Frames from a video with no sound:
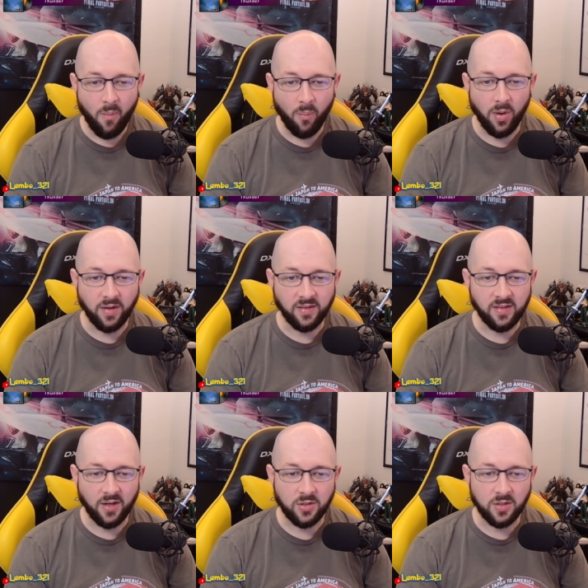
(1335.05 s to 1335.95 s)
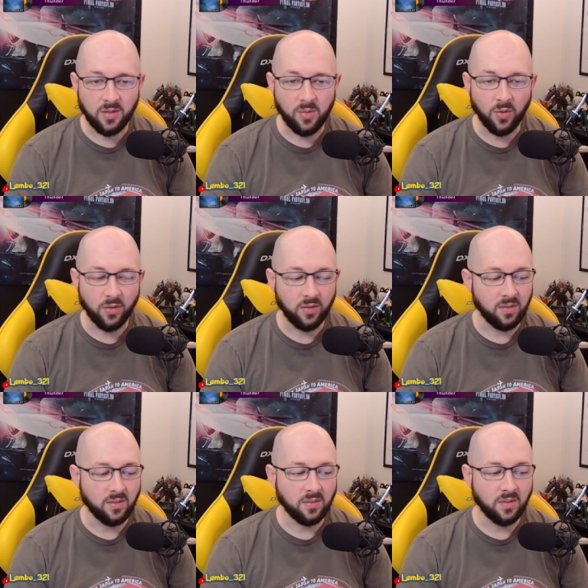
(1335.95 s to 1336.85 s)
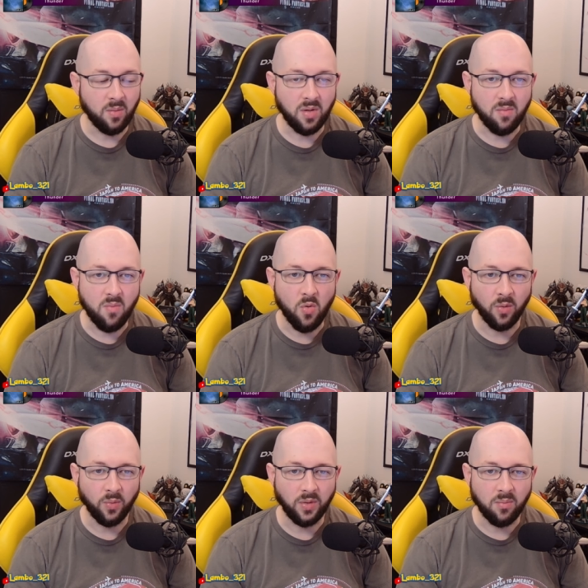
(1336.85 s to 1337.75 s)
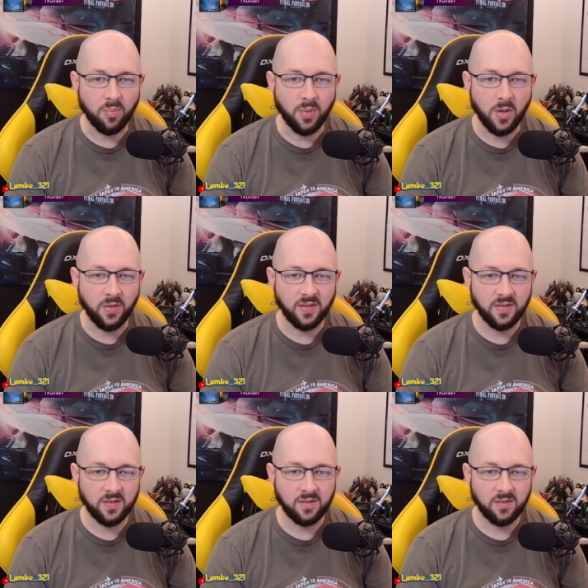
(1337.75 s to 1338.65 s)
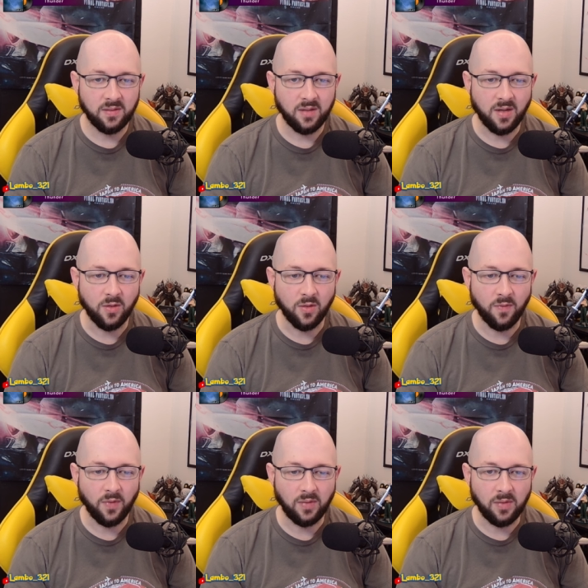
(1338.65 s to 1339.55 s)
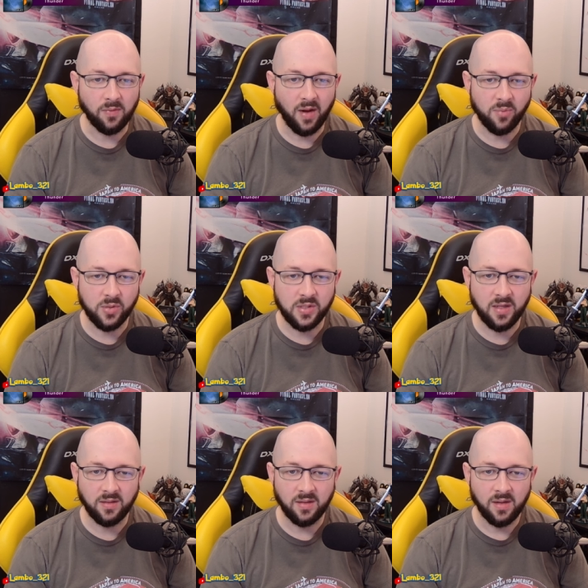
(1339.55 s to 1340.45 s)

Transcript: but it's actually going to be worth a bit more with the bonus, another 55%.